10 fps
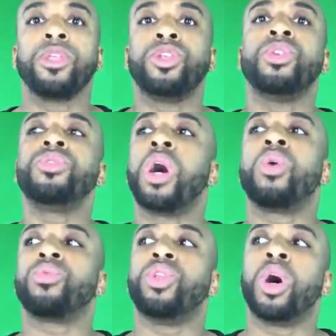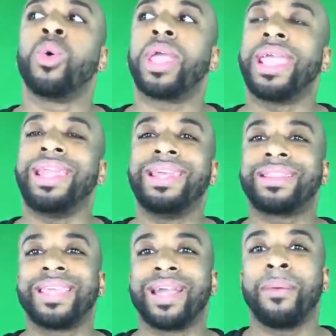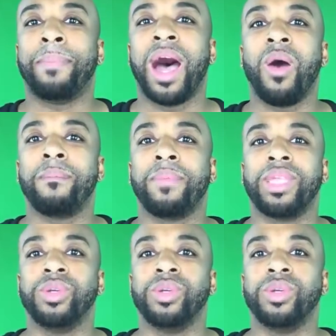You don't know anything about me.